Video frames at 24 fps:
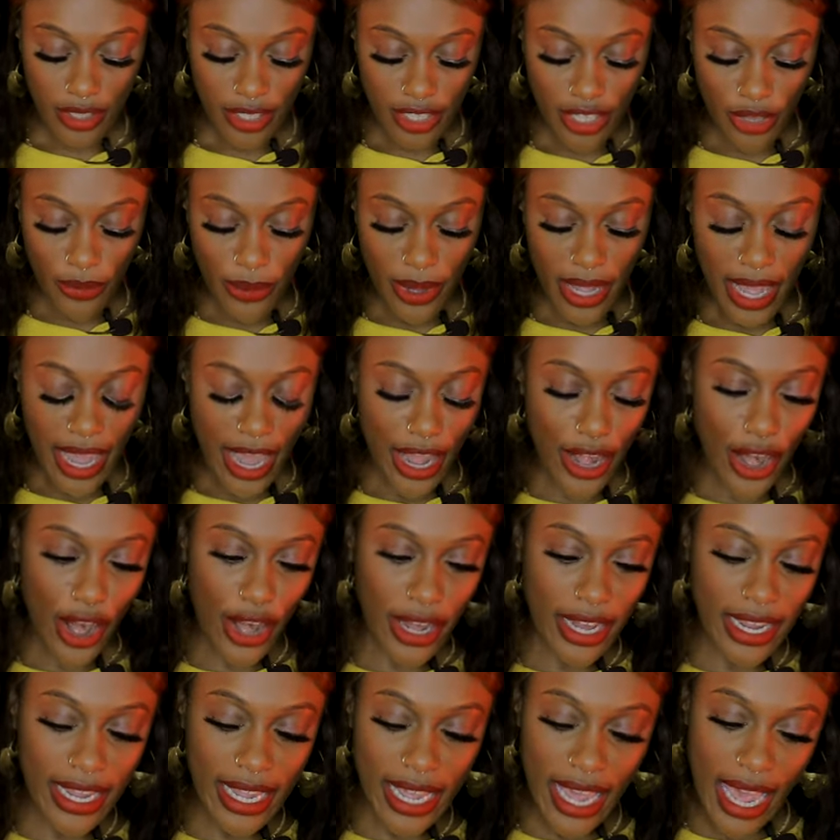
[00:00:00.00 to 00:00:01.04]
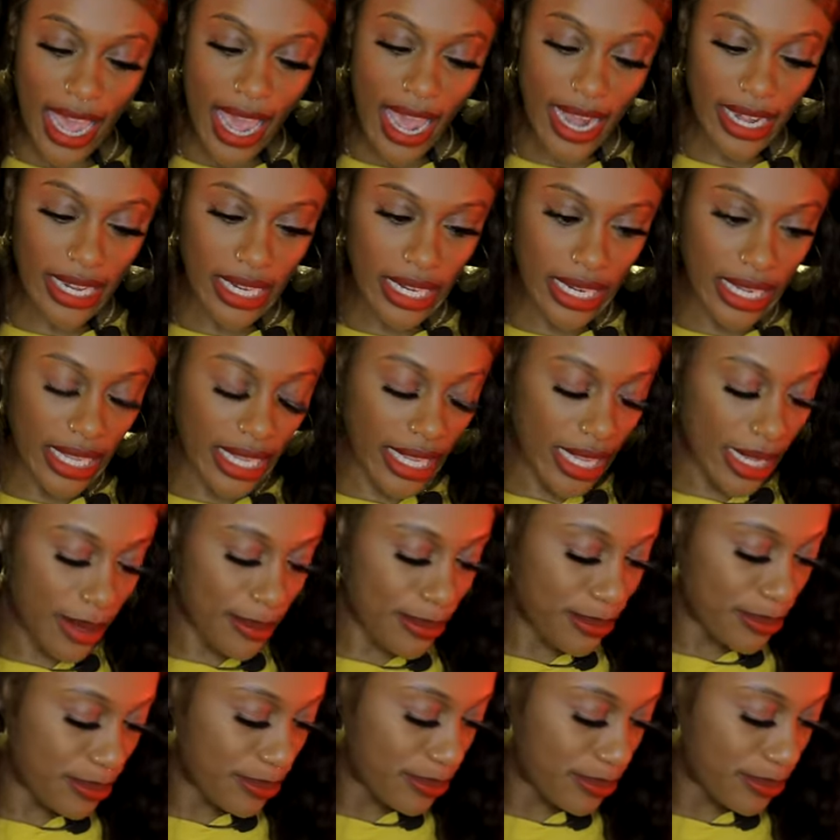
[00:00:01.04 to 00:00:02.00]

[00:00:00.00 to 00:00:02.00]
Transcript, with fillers: So we add our catnip.